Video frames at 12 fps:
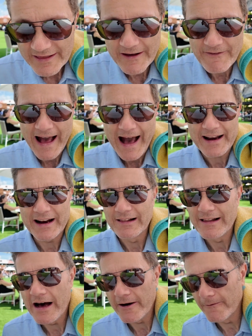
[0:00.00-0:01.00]
they've added a
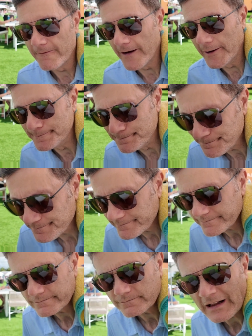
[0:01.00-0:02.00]
lot
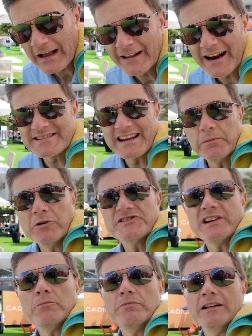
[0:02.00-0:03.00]
of
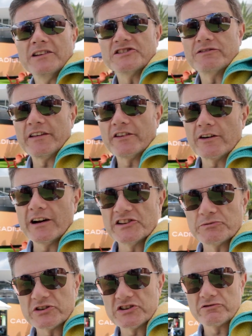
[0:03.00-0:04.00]
tables and umbrellas around the
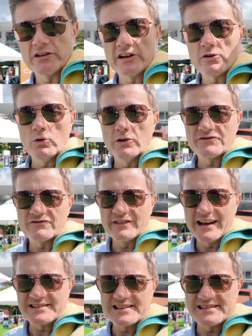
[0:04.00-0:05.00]
grounds, which is really cool. It's
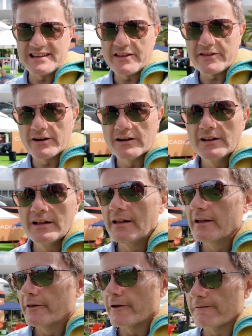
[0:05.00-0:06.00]
nice to see that
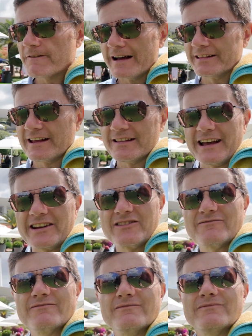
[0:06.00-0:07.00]
they're finally
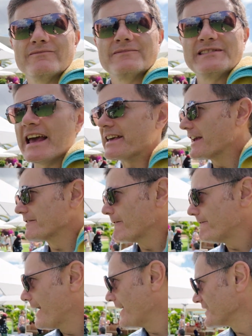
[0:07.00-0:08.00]
like taking
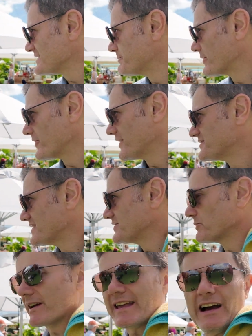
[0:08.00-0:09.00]
the fan experience
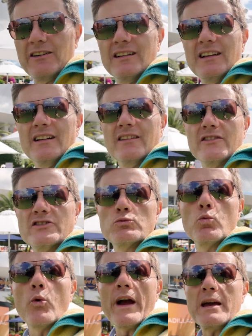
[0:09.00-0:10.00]
into account.
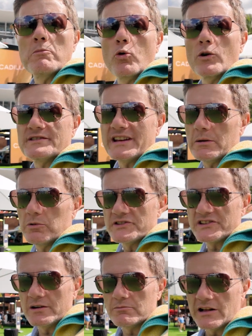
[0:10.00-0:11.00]
There's way more
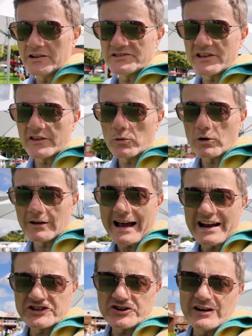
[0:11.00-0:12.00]
tables and umbrellas than there were
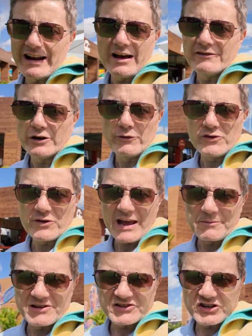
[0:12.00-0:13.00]
last year. And if you
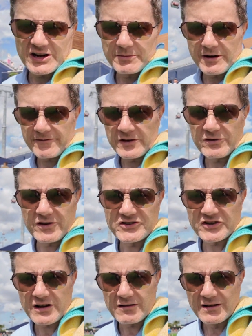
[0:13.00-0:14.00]
came to this tournament a few
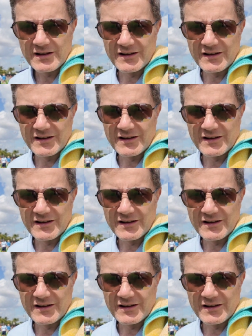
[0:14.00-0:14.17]
years ago,